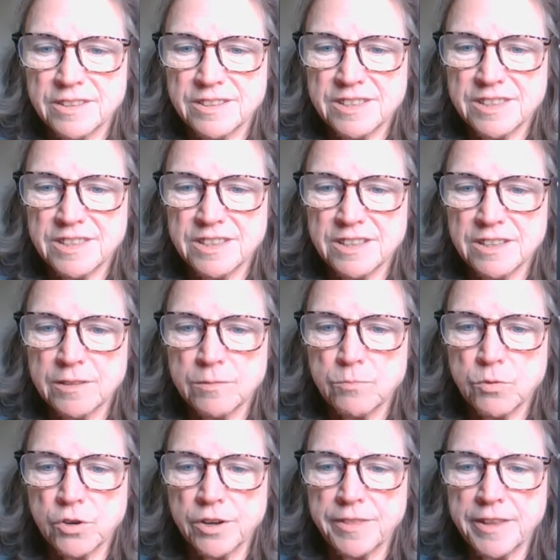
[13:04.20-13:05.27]
You can see it a little
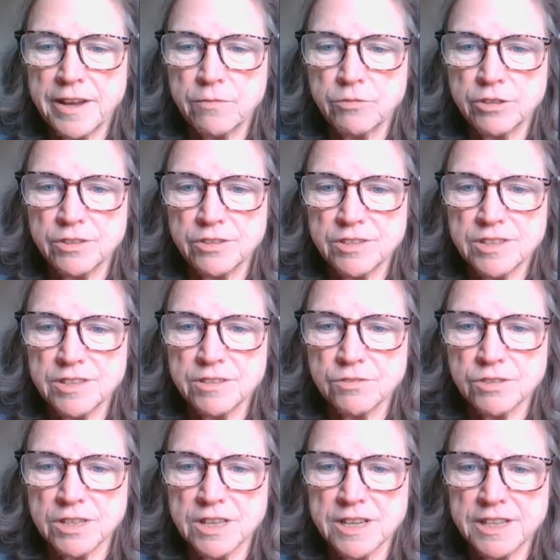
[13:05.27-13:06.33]
more on that one. You see
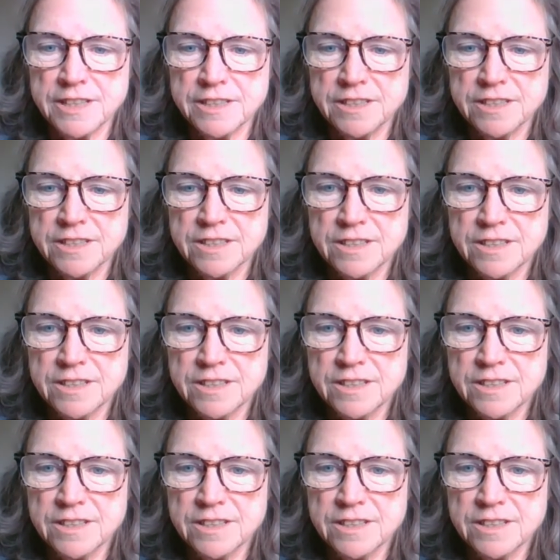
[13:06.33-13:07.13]
those lines.